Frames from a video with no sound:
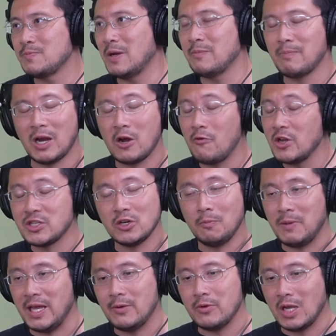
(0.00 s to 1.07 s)
But my original
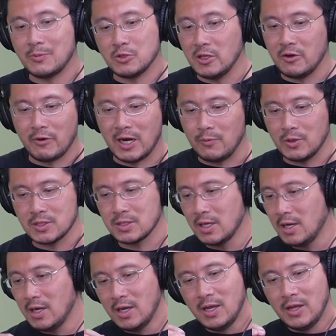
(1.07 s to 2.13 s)
plan, you're absolutely right, was,
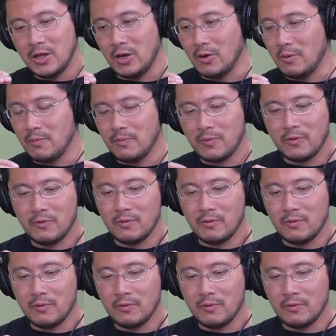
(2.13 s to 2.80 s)
you know,